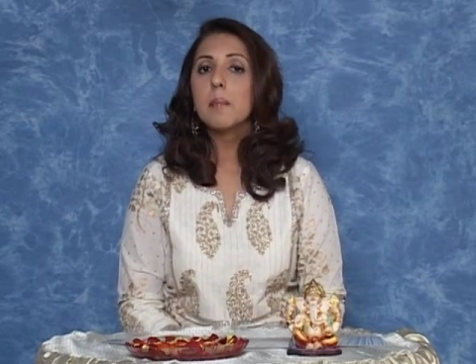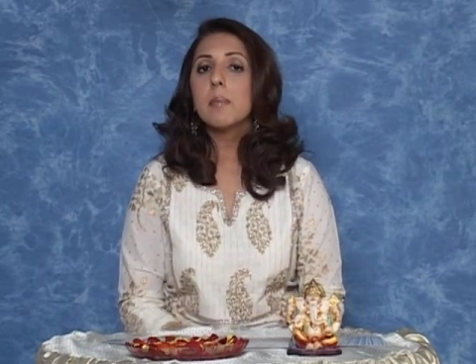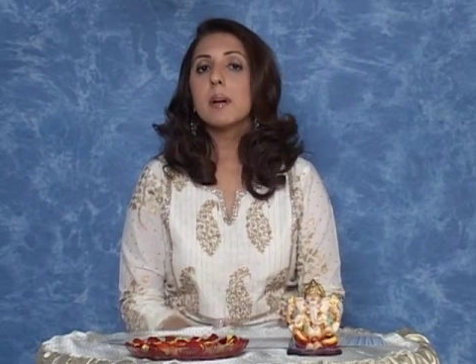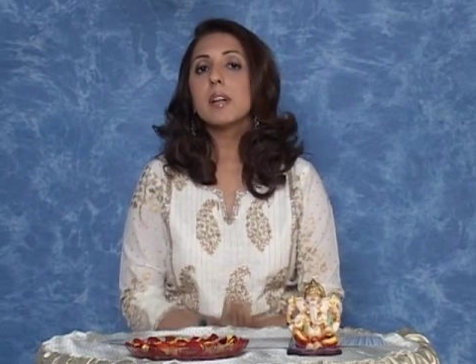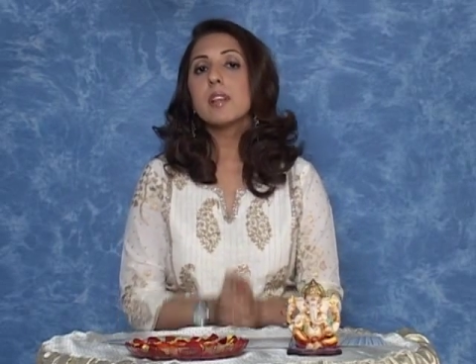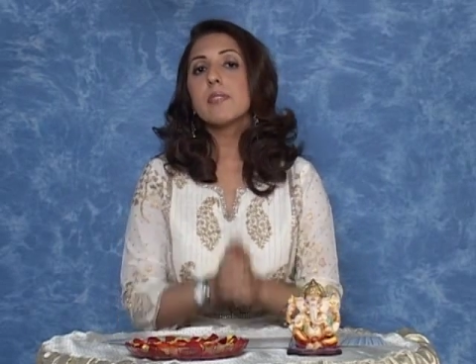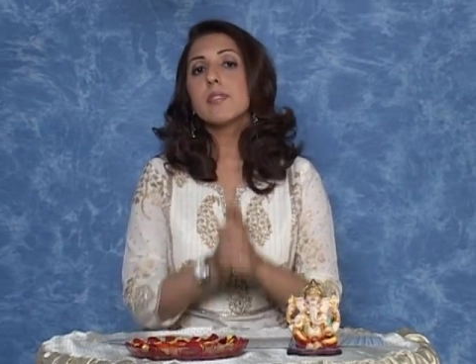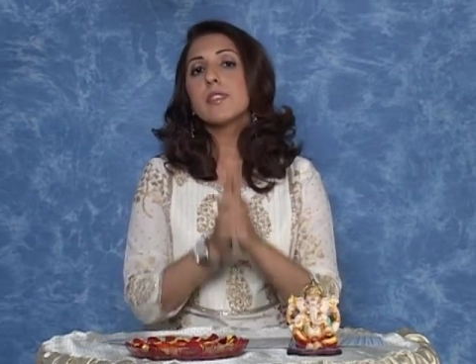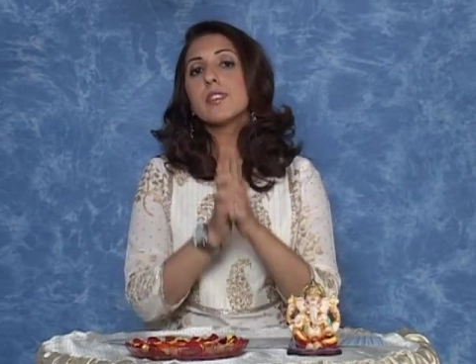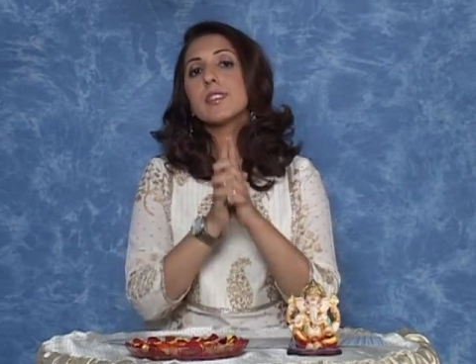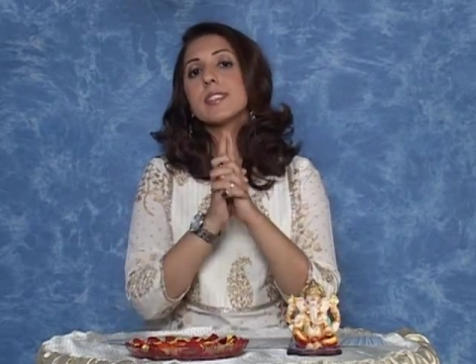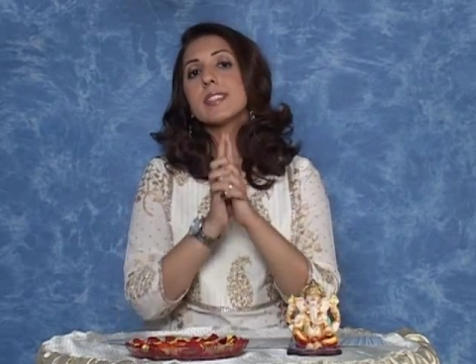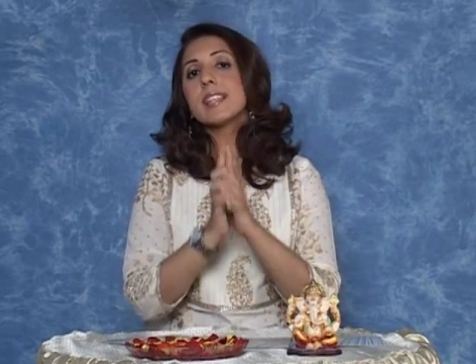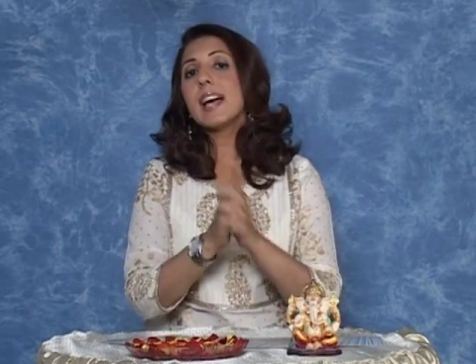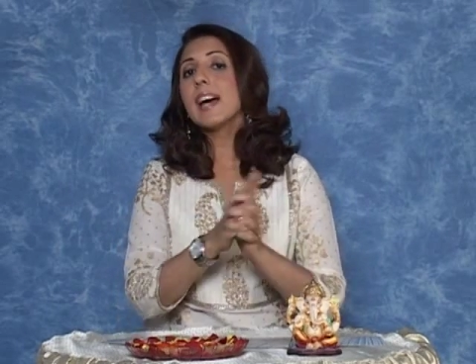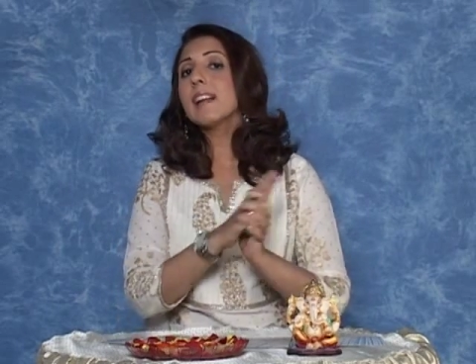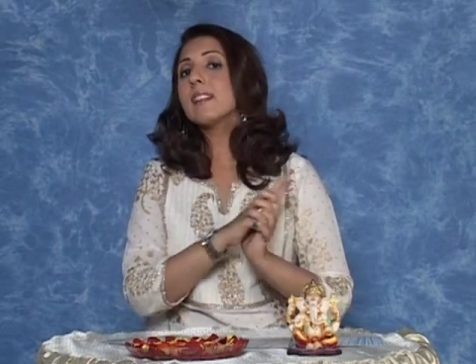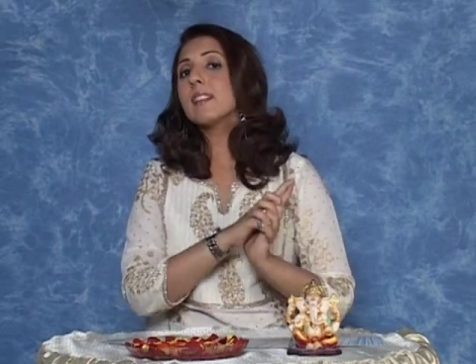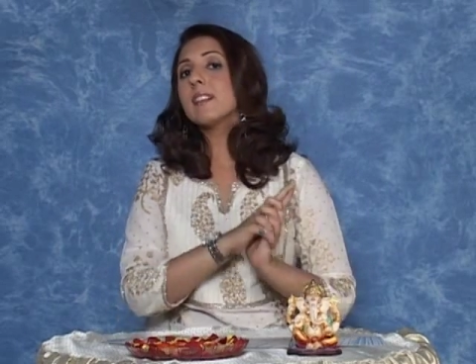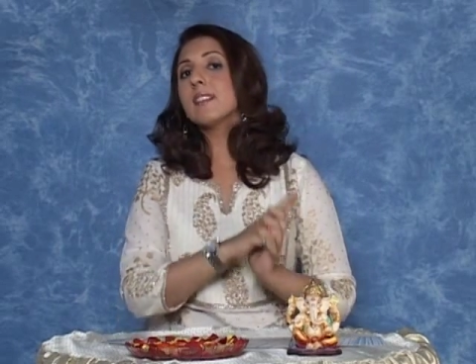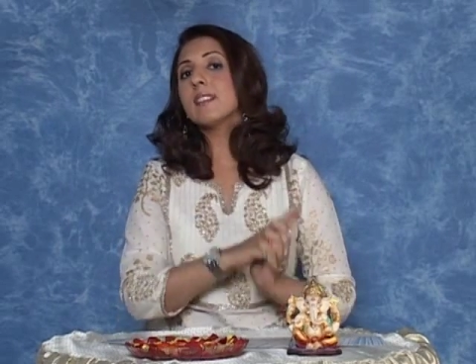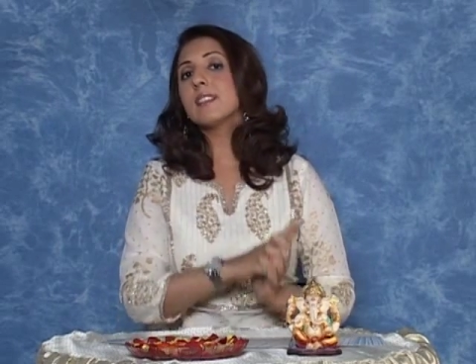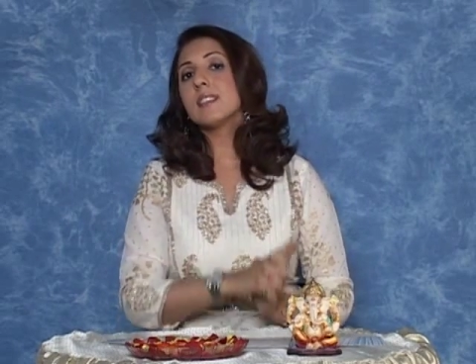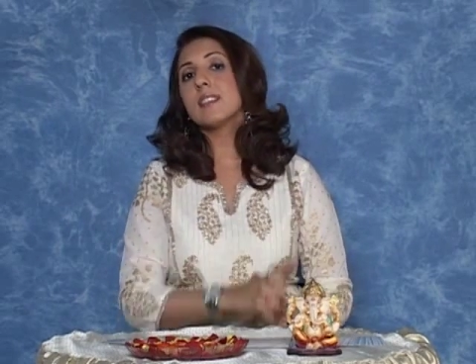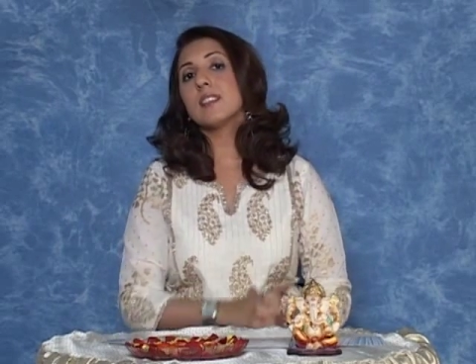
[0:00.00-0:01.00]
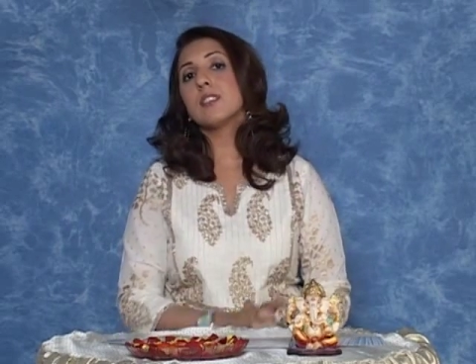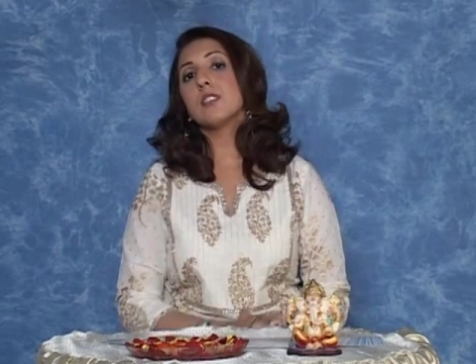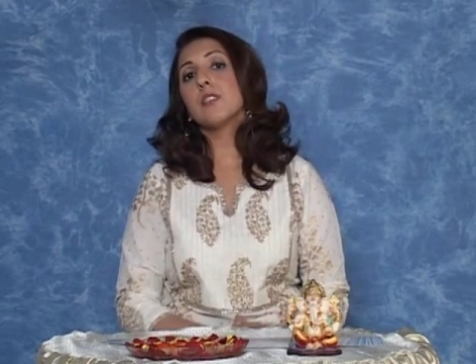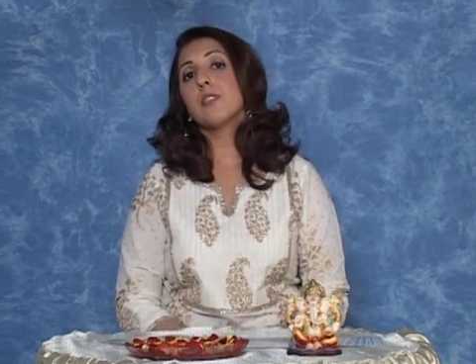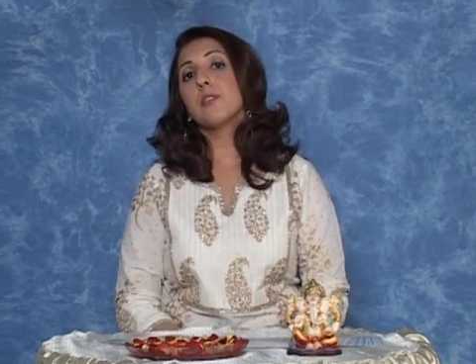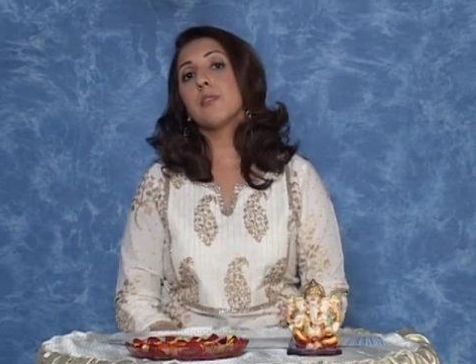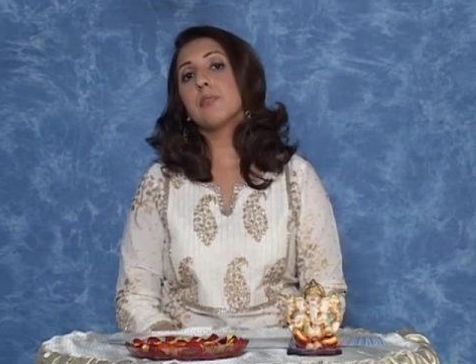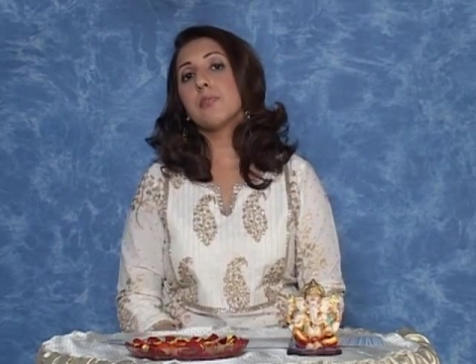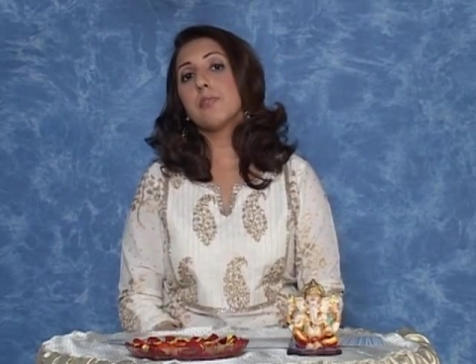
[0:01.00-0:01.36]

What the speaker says: But if your Saturn is in your